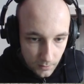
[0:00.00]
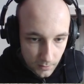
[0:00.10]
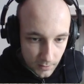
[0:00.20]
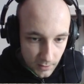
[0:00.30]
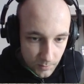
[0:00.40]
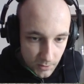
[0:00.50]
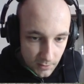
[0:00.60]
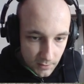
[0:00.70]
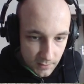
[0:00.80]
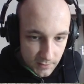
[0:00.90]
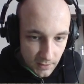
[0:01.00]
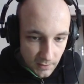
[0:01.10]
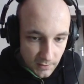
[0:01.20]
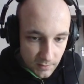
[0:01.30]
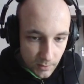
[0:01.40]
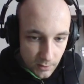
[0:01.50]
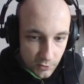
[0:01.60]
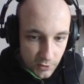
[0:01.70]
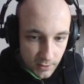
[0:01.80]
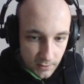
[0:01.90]
Great Britain extends
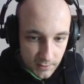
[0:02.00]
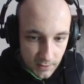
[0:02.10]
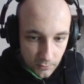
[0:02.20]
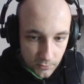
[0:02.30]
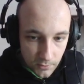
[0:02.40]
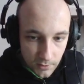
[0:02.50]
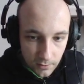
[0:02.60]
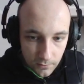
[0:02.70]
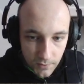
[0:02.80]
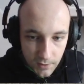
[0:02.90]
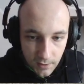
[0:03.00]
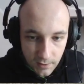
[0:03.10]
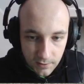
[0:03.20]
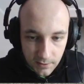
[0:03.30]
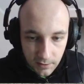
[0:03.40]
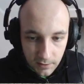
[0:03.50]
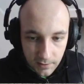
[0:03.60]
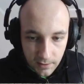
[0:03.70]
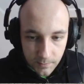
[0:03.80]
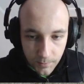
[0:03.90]
belligerent status to the Confederacy in
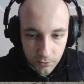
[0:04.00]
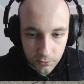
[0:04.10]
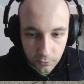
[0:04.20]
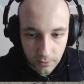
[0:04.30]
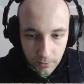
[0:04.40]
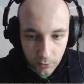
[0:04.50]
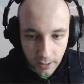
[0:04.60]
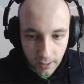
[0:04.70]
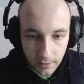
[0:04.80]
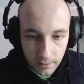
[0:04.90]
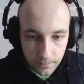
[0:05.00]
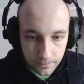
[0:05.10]
response to the blockade.